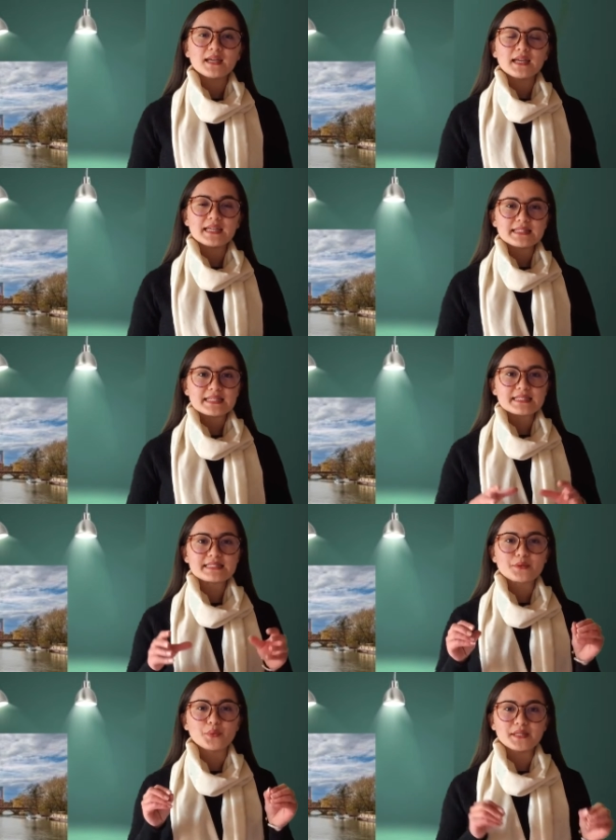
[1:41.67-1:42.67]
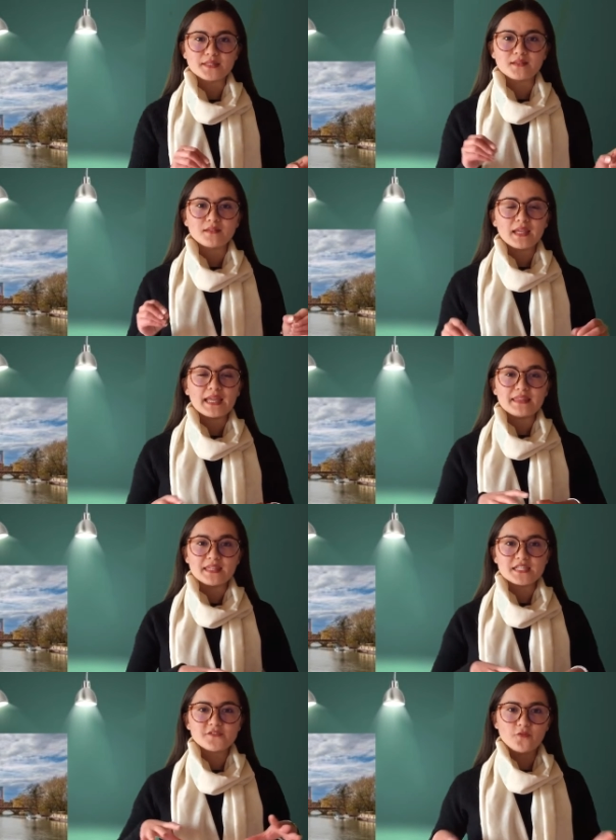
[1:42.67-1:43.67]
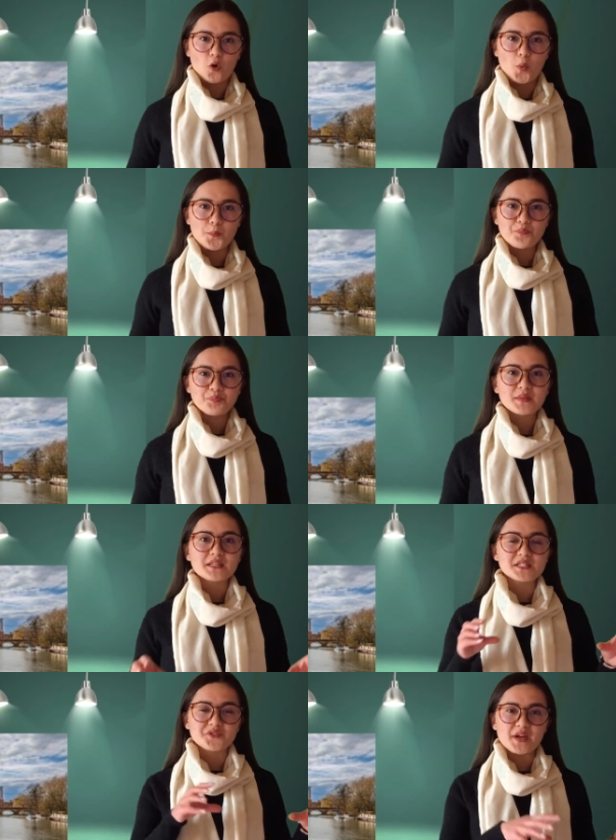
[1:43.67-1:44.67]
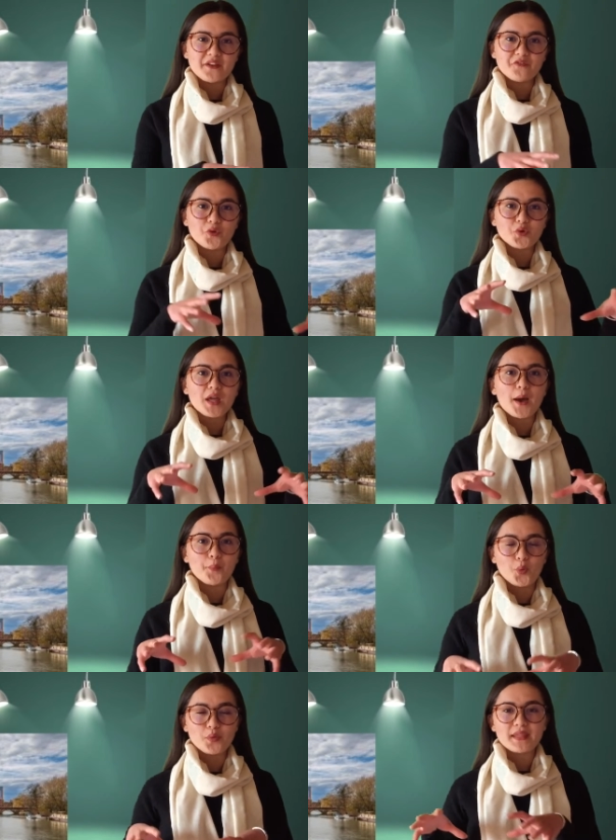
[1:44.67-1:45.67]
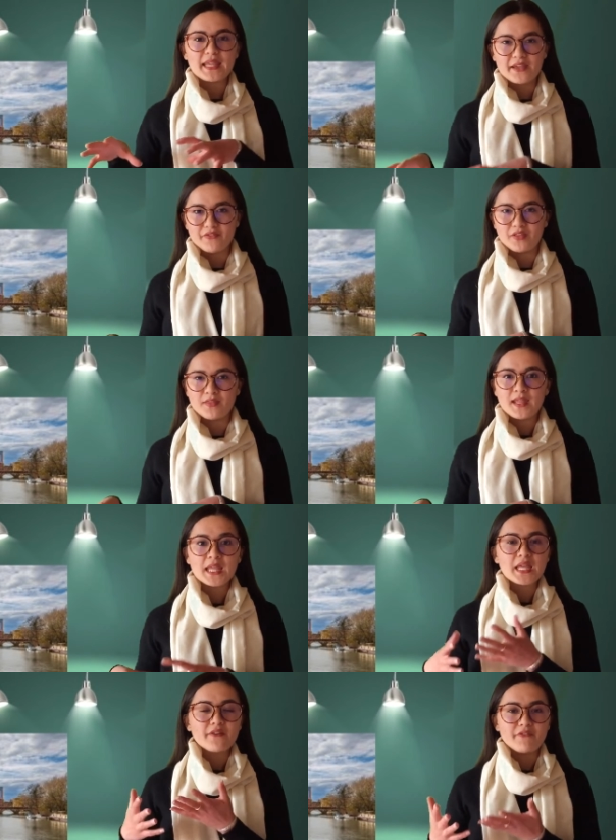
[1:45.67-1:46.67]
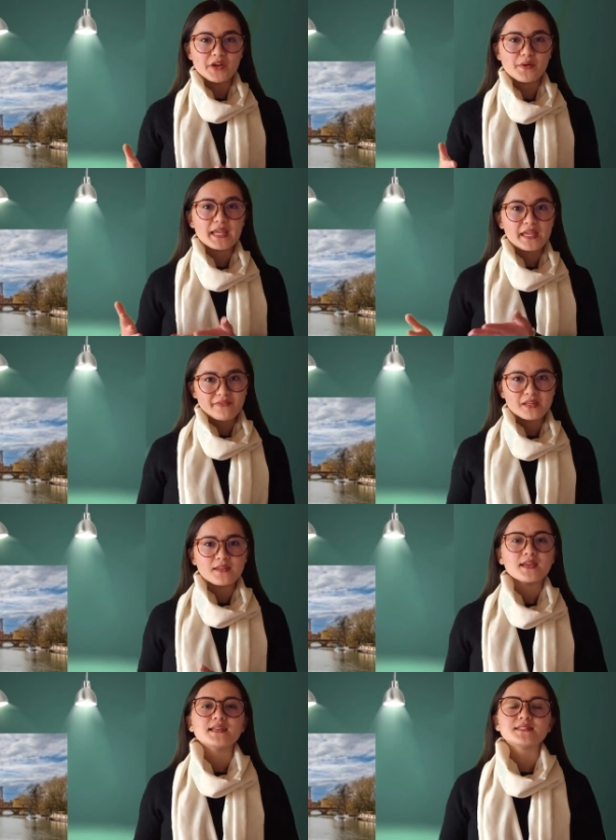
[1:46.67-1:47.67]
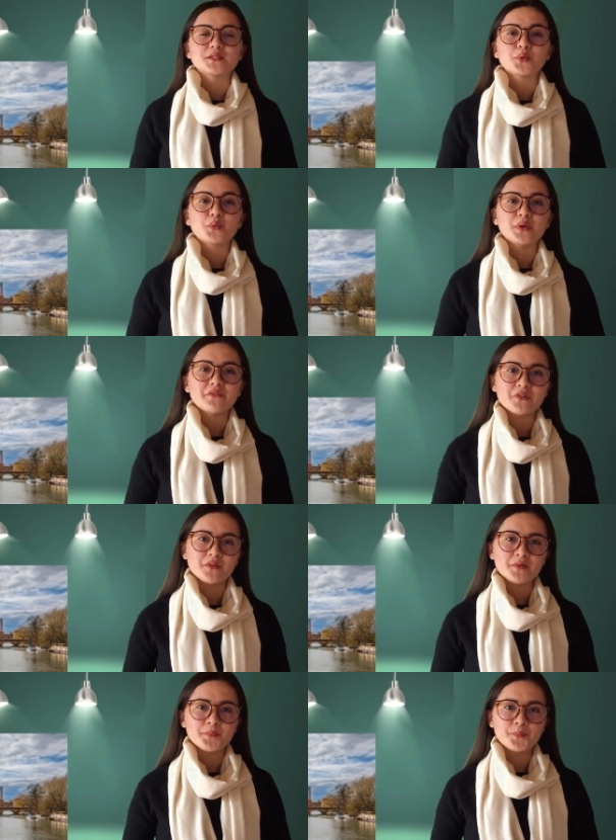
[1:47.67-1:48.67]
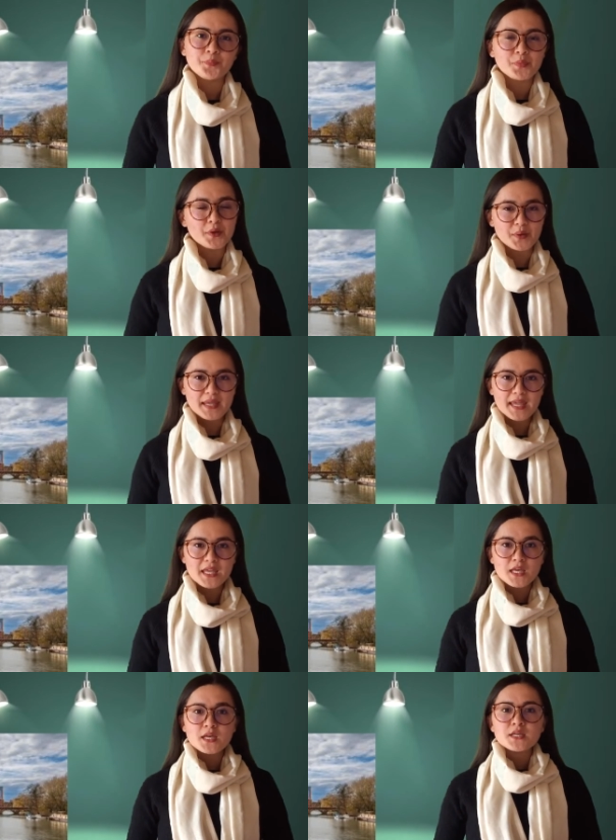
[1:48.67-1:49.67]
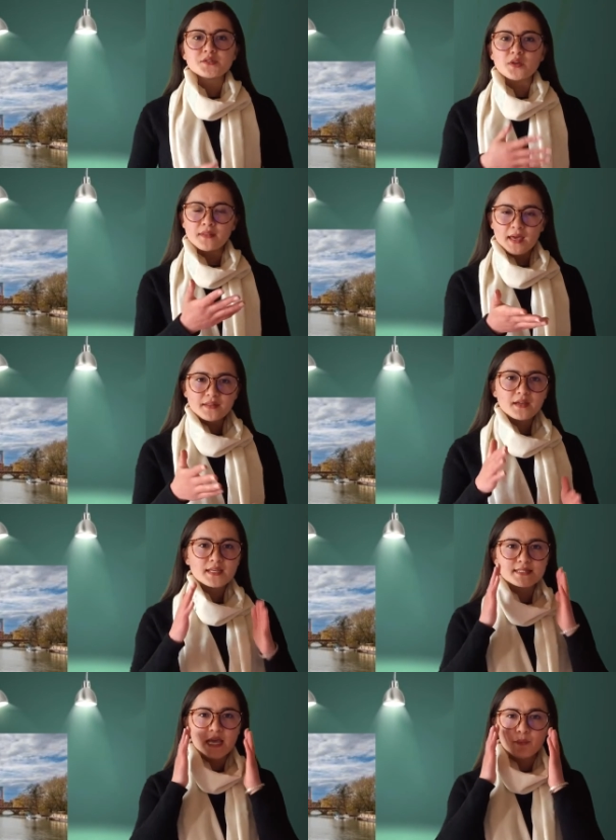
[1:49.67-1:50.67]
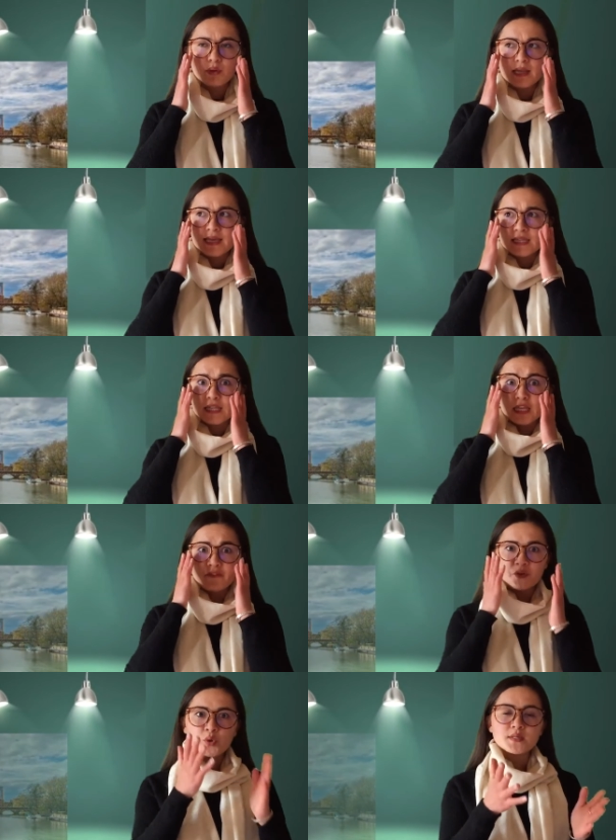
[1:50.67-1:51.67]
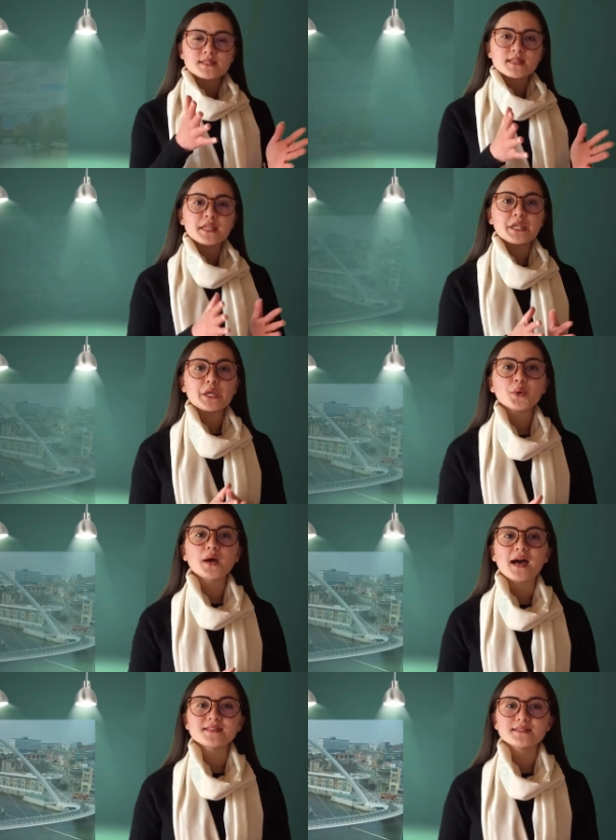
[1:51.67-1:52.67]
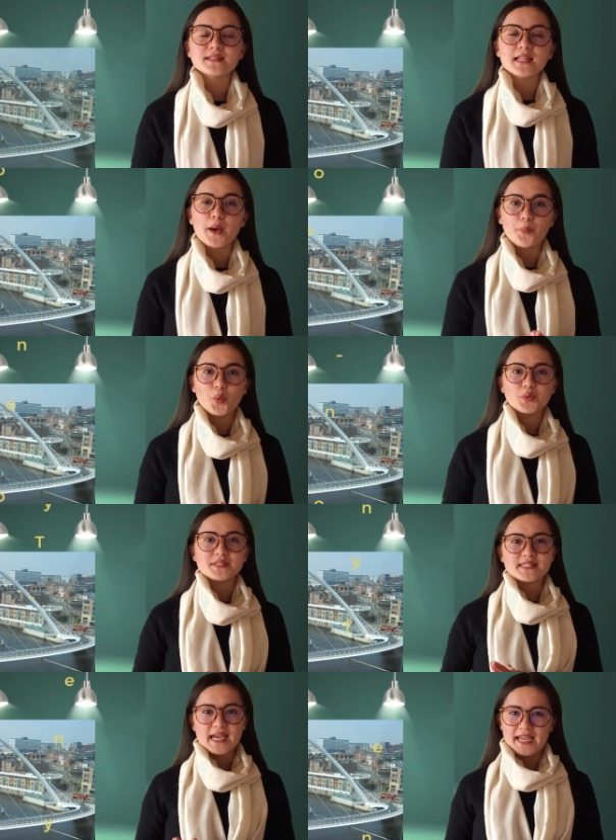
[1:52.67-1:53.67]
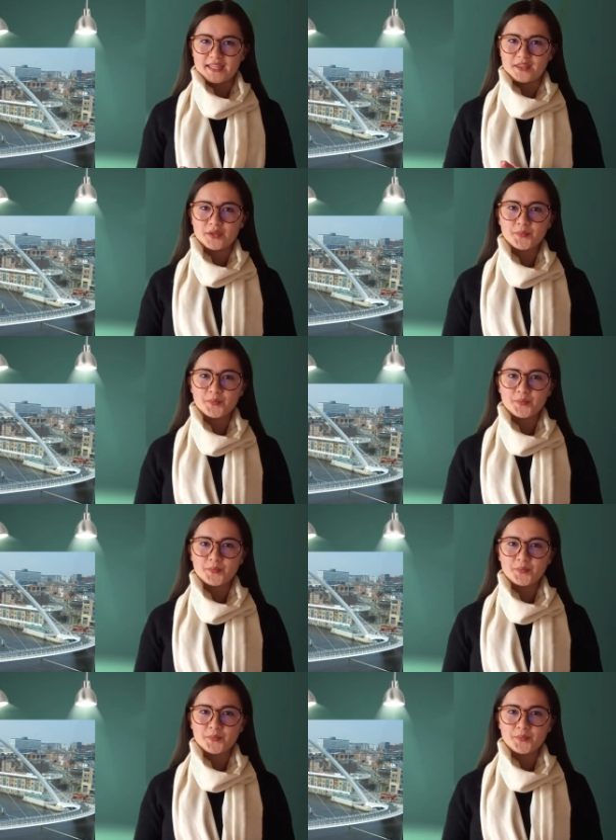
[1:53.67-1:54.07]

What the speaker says: it is written in this form, Stratford-upon-Avon, where Avon is the river. Okay, so another example I can give you is Newcastle-upon-Tyne.